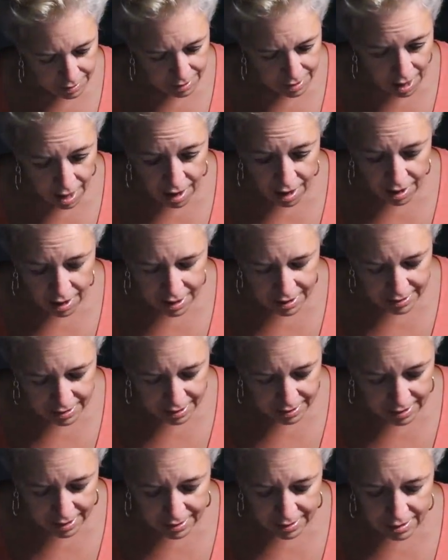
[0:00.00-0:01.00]
not...
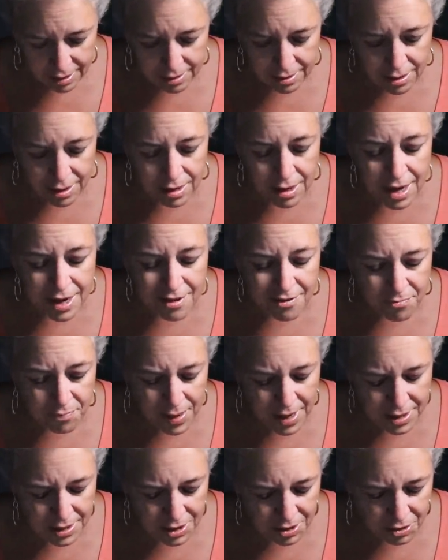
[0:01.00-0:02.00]
The Knight of
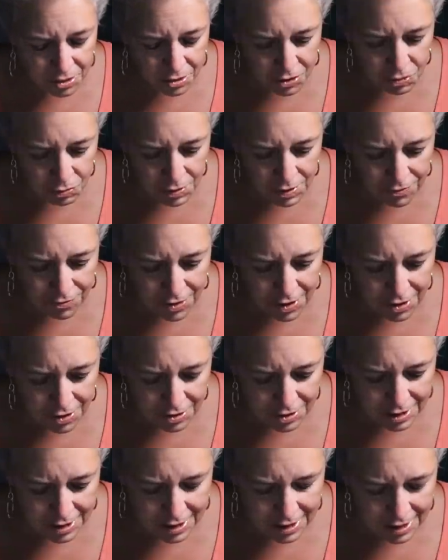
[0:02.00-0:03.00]
Pentacles
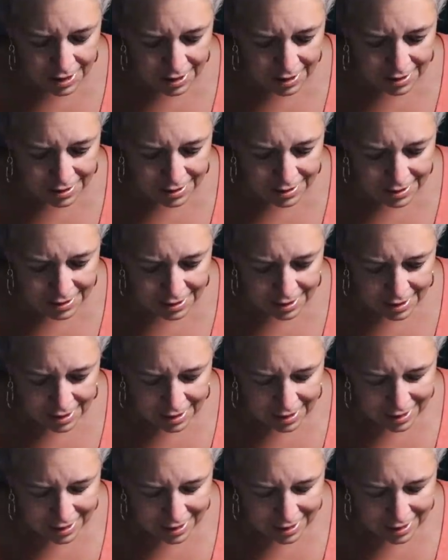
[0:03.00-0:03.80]
reversed is